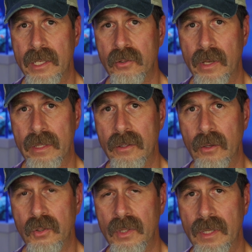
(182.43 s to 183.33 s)
and the
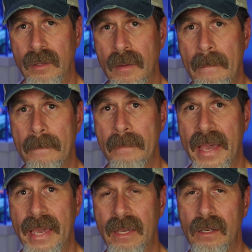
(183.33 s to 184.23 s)
nitrate dosing
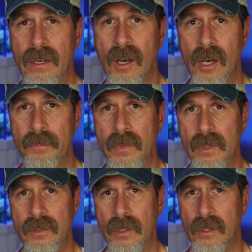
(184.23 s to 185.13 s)
back
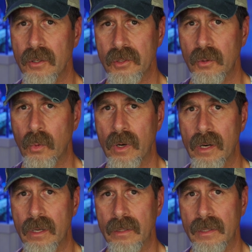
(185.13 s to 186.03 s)
up to close to
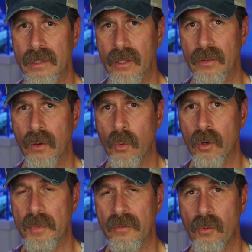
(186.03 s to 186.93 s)
where they
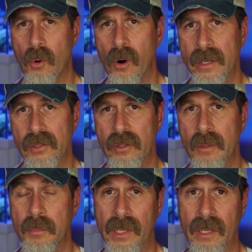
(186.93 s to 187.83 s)
were before I
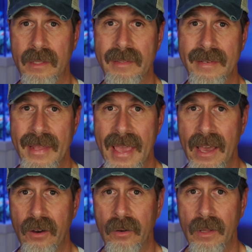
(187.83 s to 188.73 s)
started bringing it
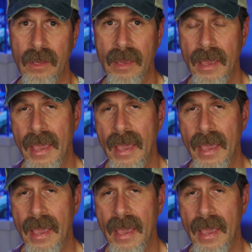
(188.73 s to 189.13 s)
down.